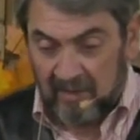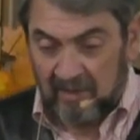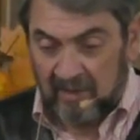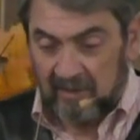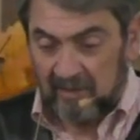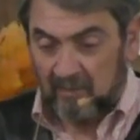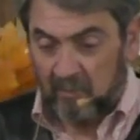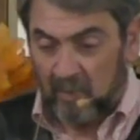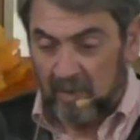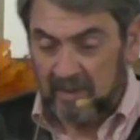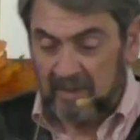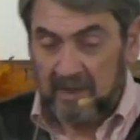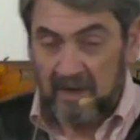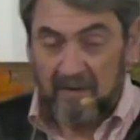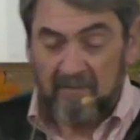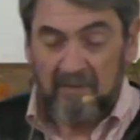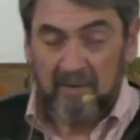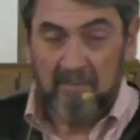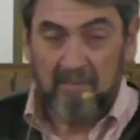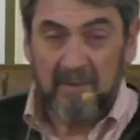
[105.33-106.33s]
uh, one
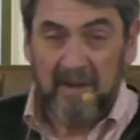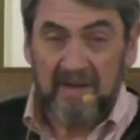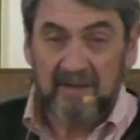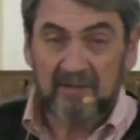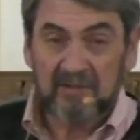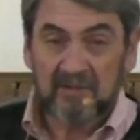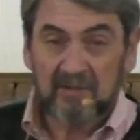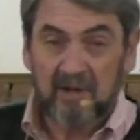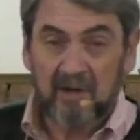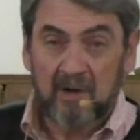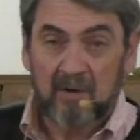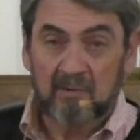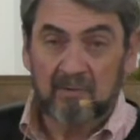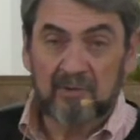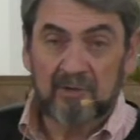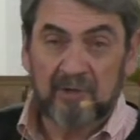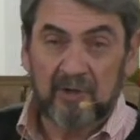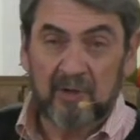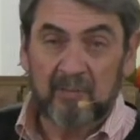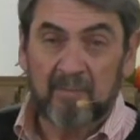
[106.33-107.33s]
covenant based
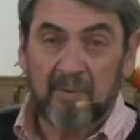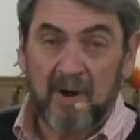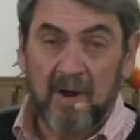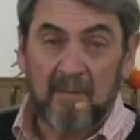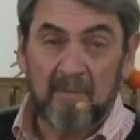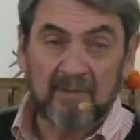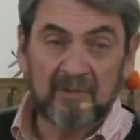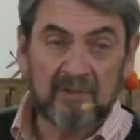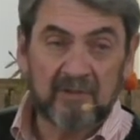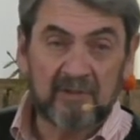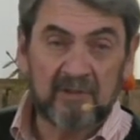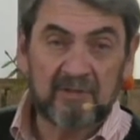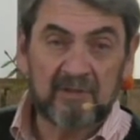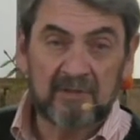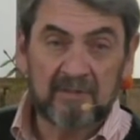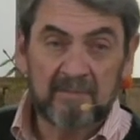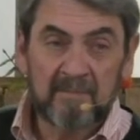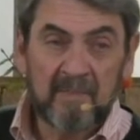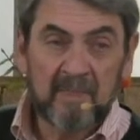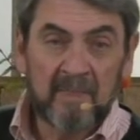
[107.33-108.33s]
on two
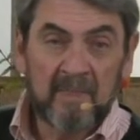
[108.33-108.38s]
promises,